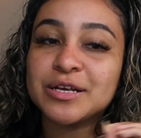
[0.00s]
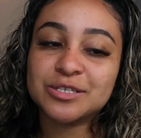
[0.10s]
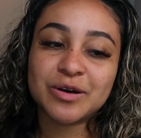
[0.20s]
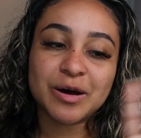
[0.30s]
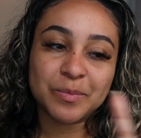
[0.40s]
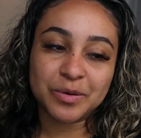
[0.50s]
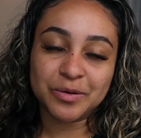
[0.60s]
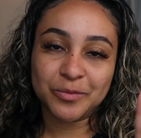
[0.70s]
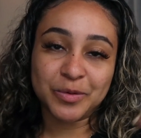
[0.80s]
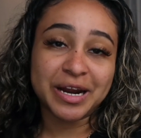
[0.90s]
So I'll
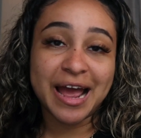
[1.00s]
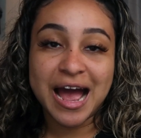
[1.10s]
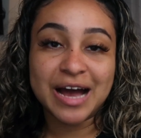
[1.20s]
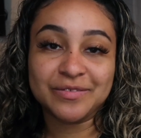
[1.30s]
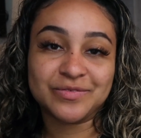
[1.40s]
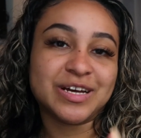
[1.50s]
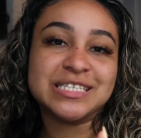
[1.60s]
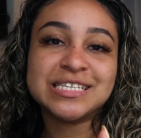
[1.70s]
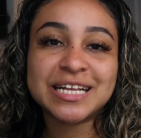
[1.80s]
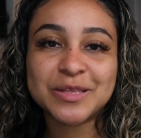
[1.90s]
put what I have.
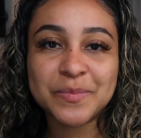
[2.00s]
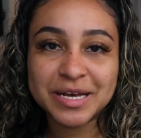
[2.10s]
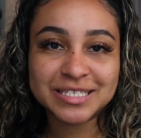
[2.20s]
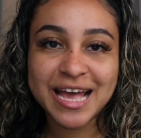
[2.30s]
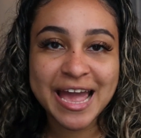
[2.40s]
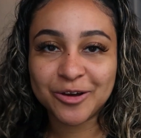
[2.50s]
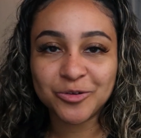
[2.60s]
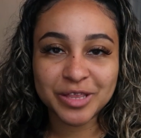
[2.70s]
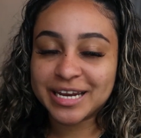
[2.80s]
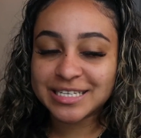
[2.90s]
It's not the best
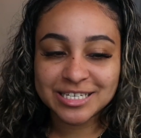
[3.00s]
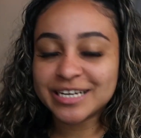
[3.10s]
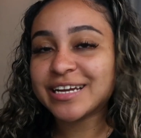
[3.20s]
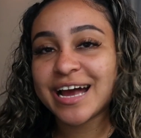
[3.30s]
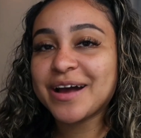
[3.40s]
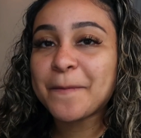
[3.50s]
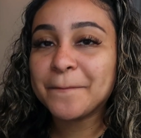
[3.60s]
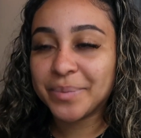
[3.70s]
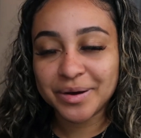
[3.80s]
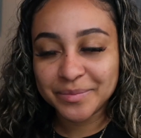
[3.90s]
angle that I took it
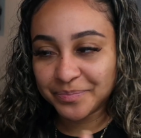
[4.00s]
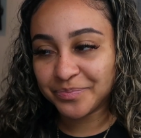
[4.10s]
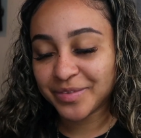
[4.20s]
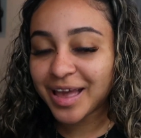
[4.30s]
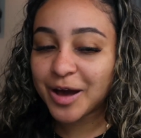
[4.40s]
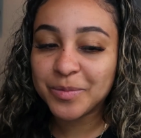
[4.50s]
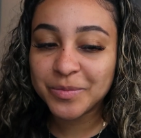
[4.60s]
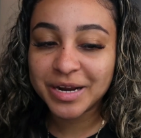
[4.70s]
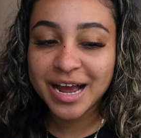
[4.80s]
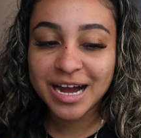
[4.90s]
at, but I'll put
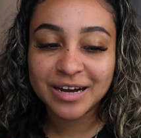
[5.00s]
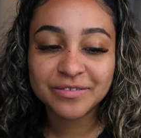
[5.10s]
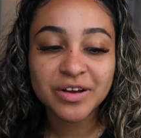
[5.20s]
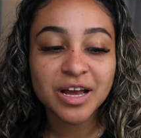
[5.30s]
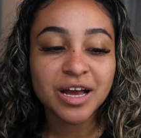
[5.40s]
what I have.